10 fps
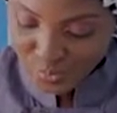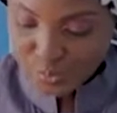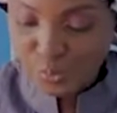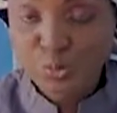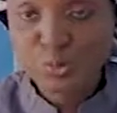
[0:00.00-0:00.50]

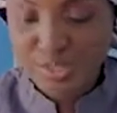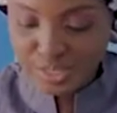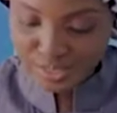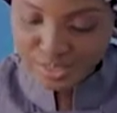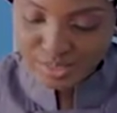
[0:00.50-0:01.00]
We'll do
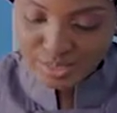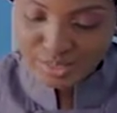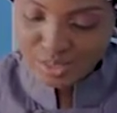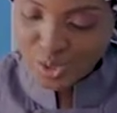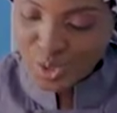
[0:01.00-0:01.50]
this
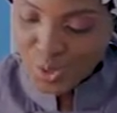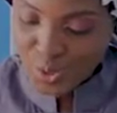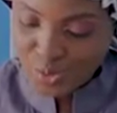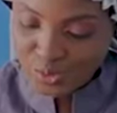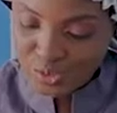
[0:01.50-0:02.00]

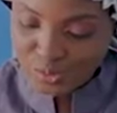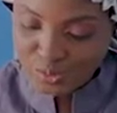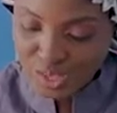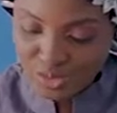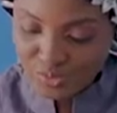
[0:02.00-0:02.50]
until
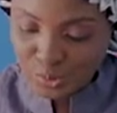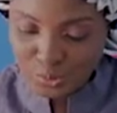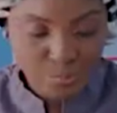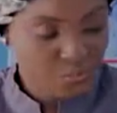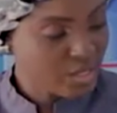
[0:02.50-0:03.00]
we have it
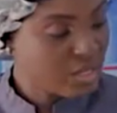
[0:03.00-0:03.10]
all.